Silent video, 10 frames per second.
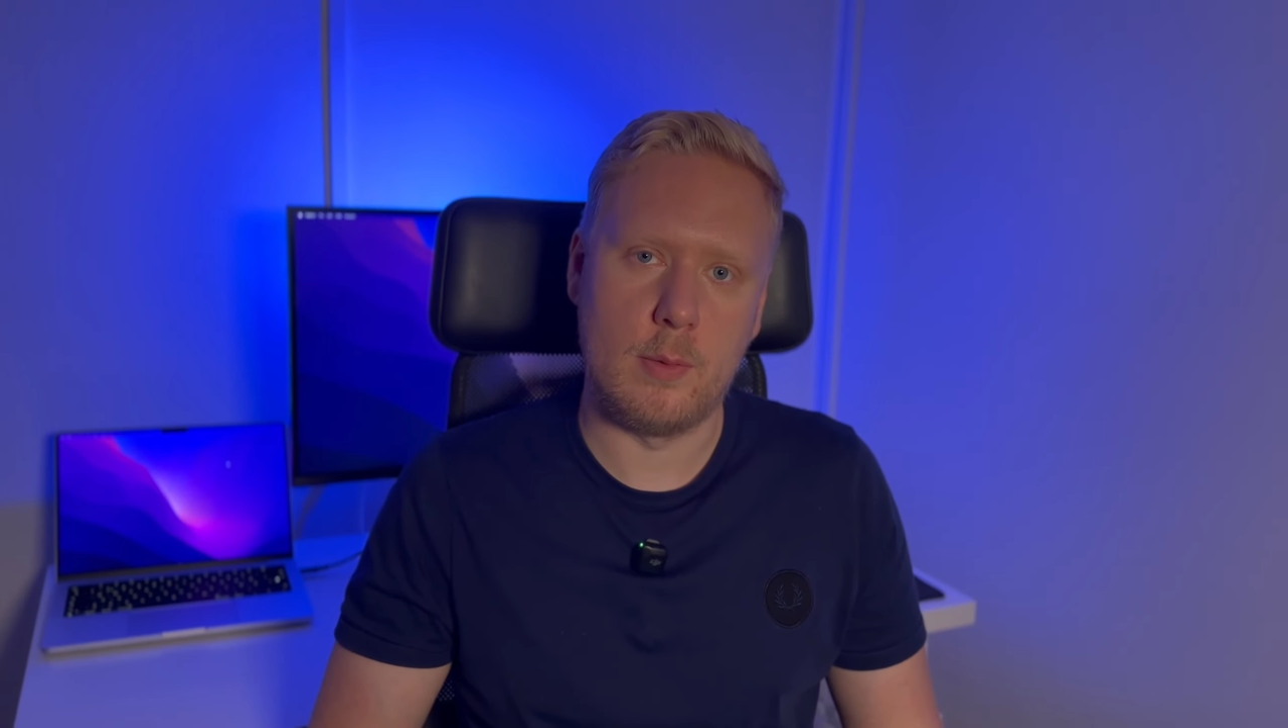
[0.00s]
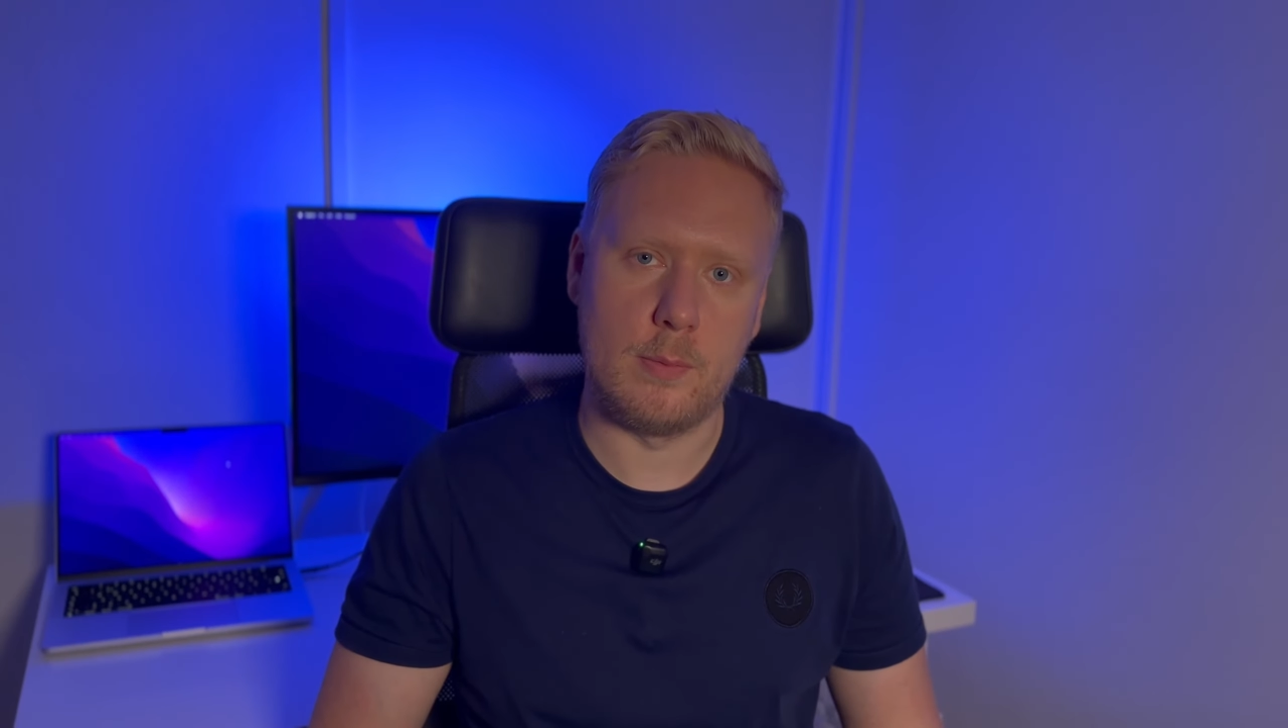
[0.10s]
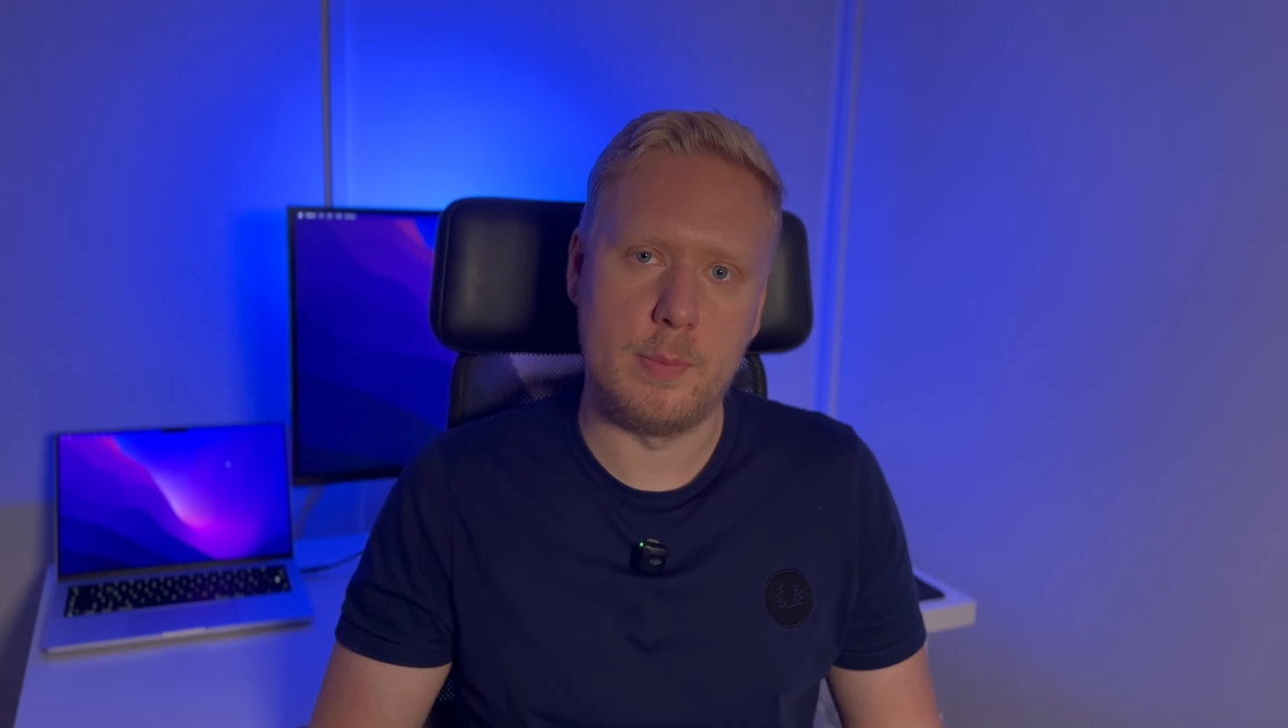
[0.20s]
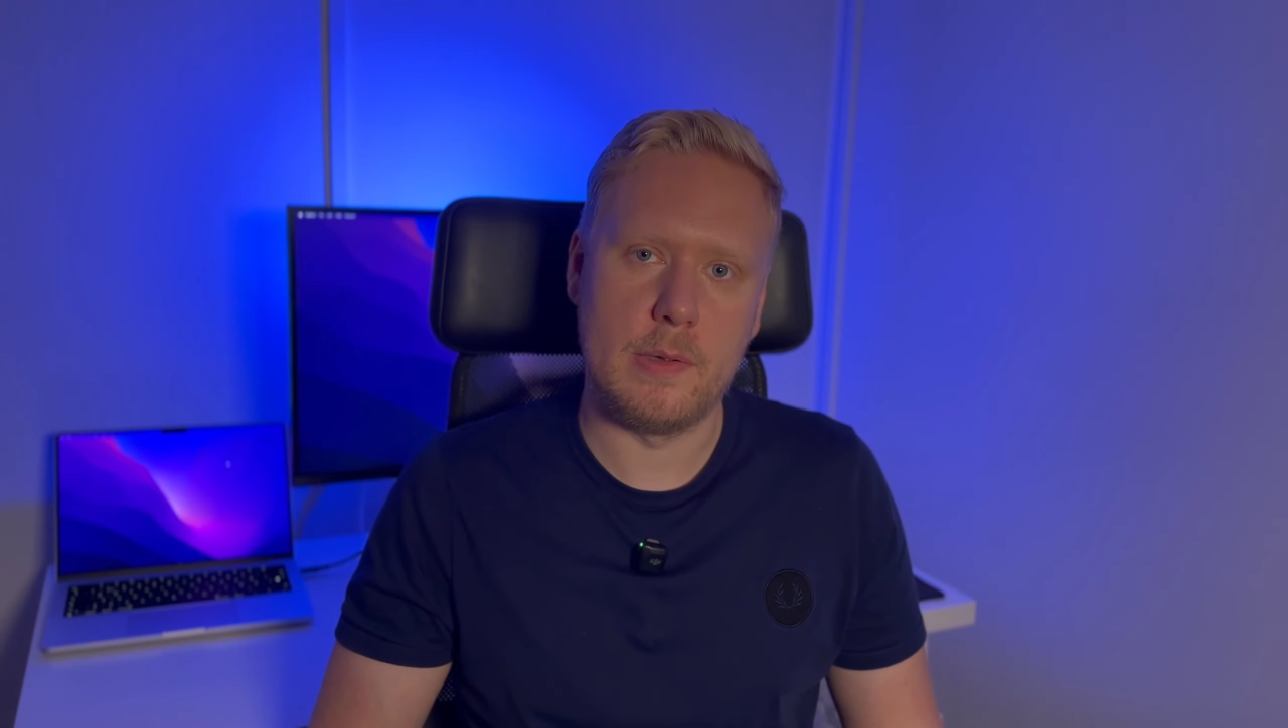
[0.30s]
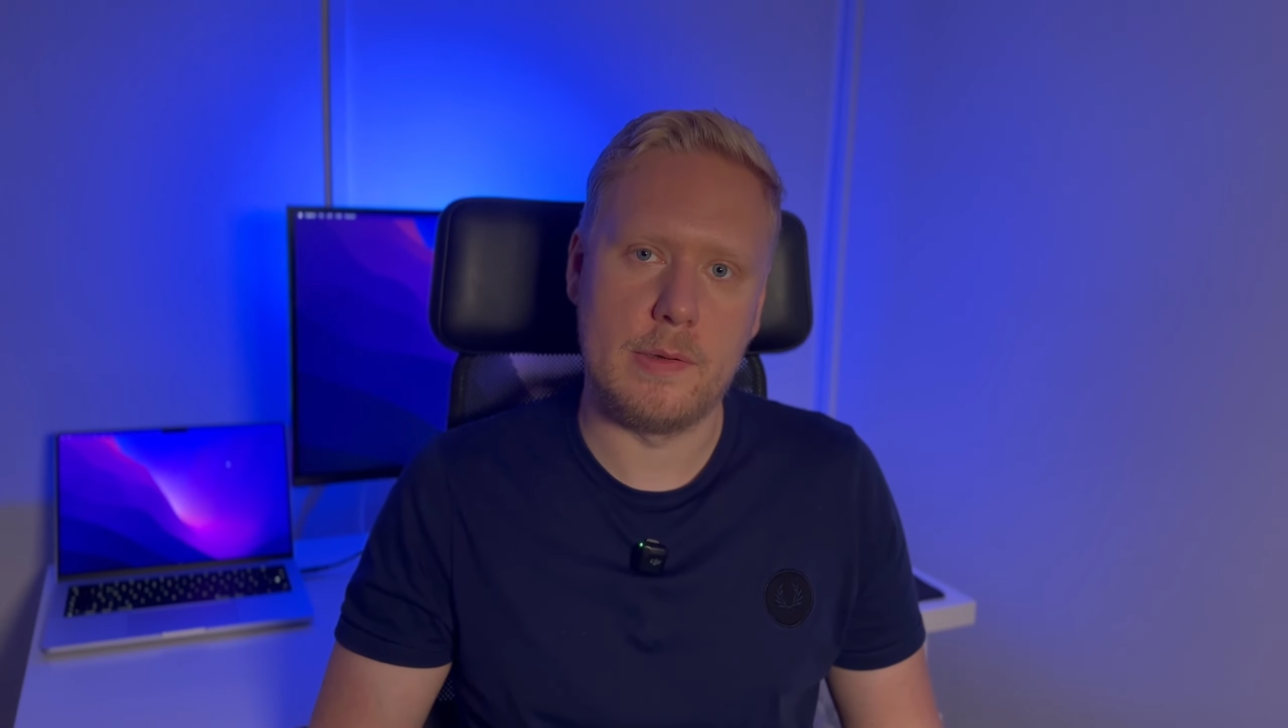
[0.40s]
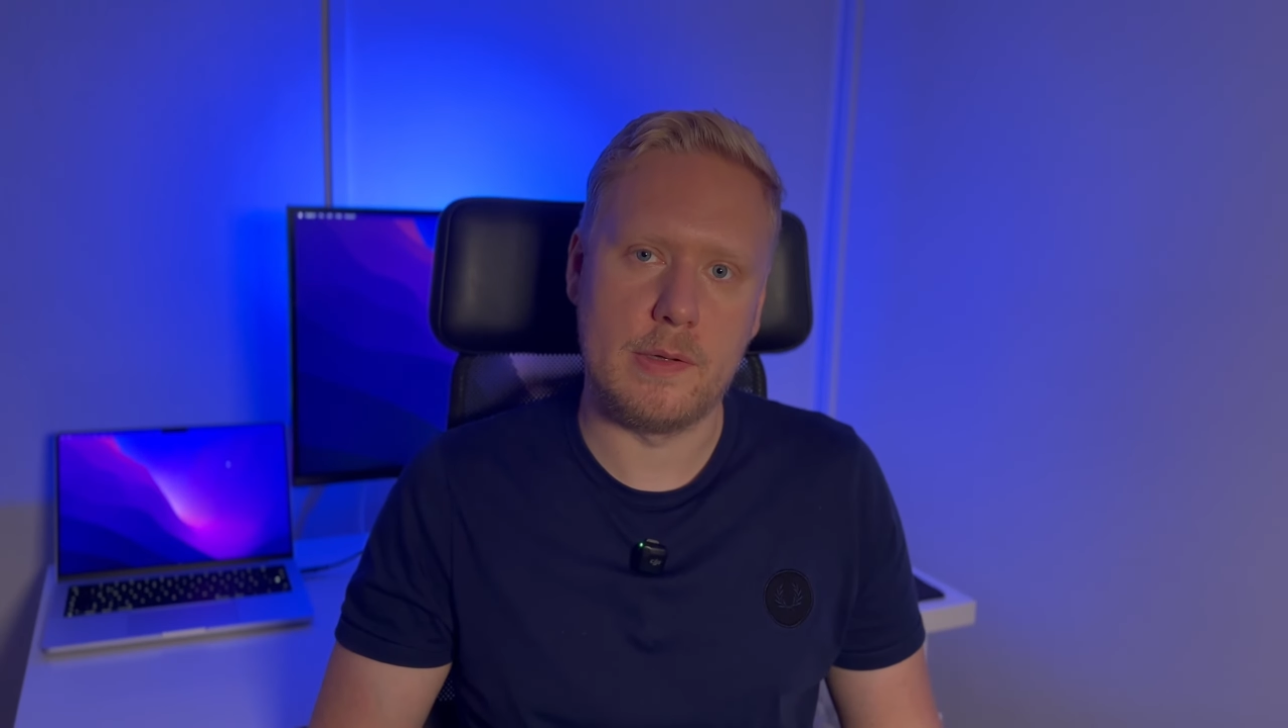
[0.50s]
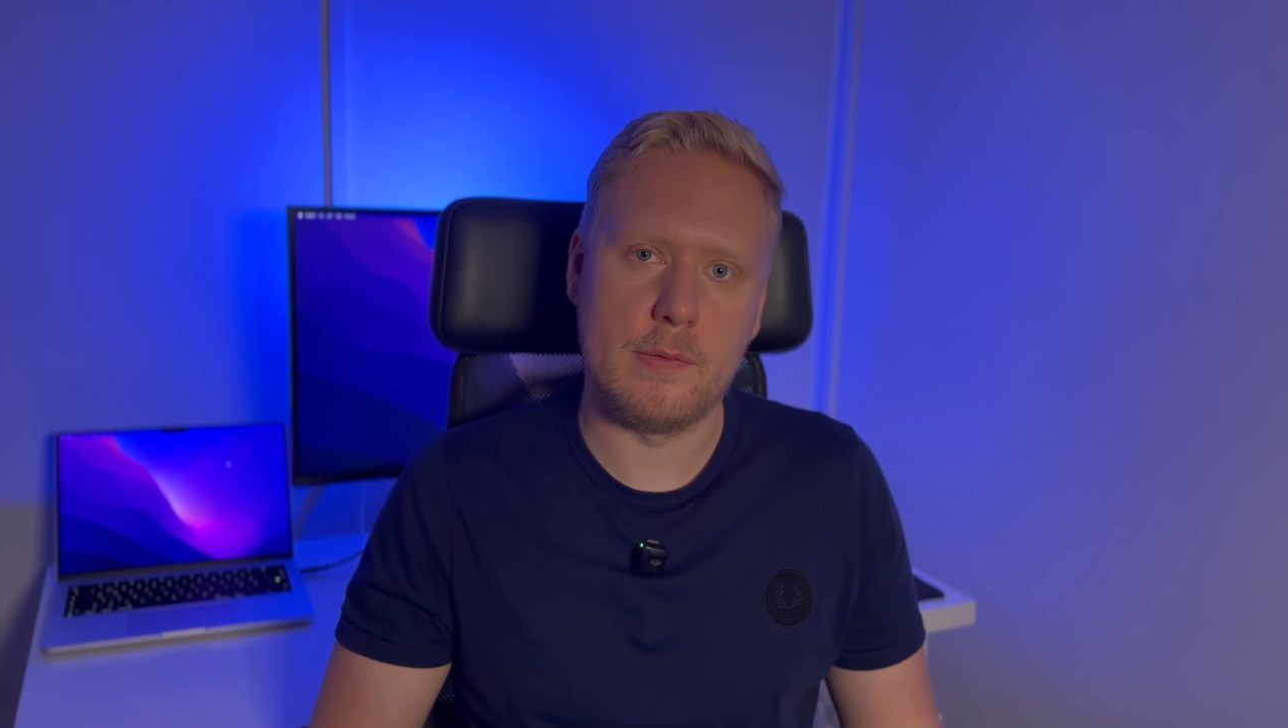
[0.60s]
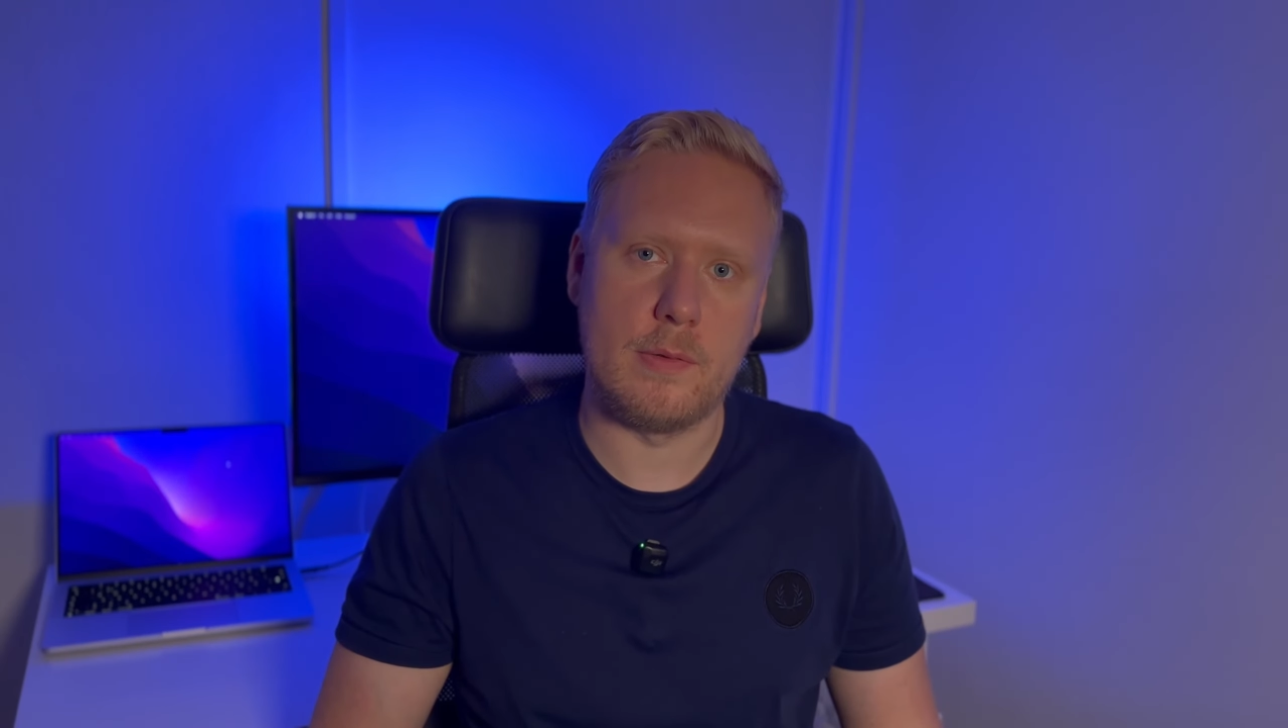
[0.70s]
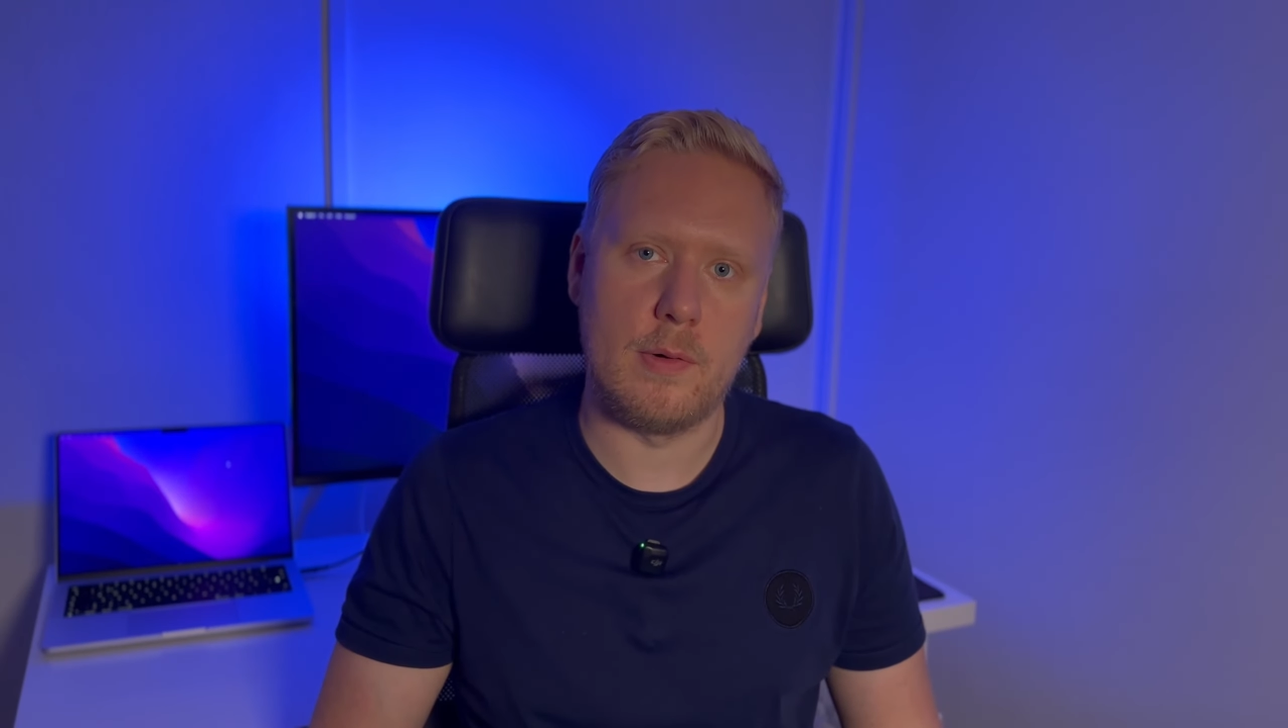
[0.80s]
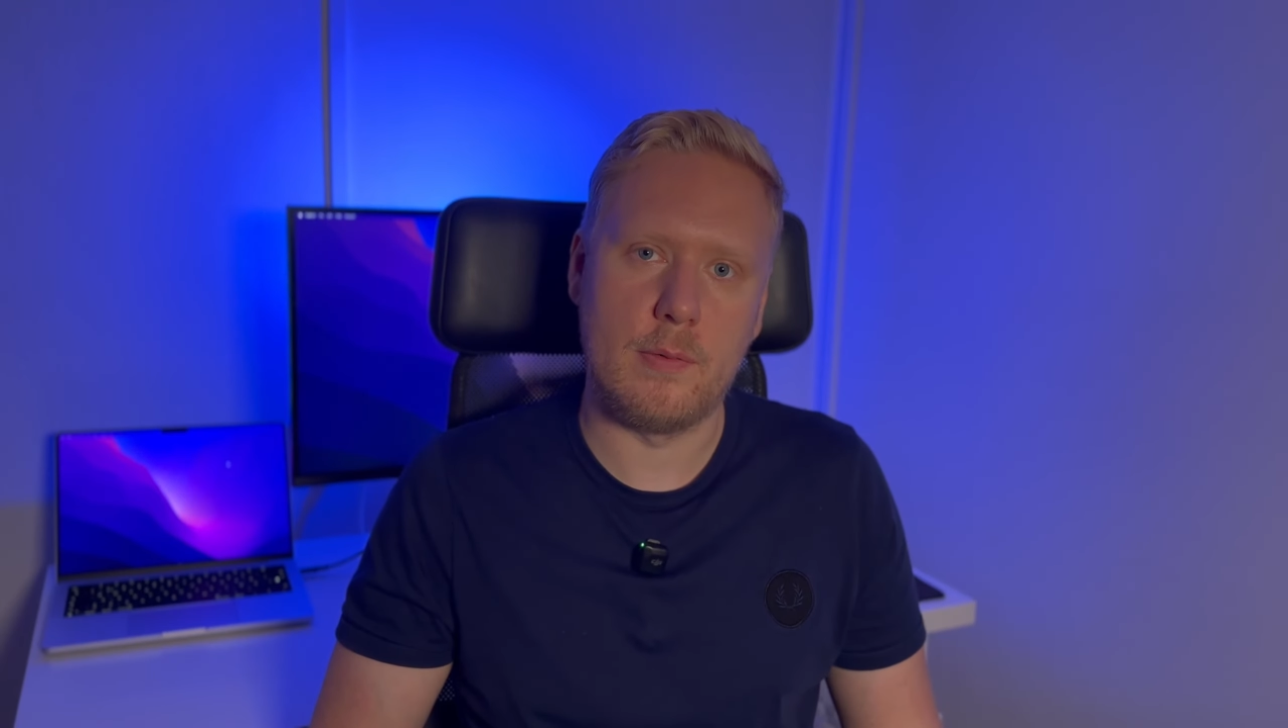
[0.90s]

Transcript: or building your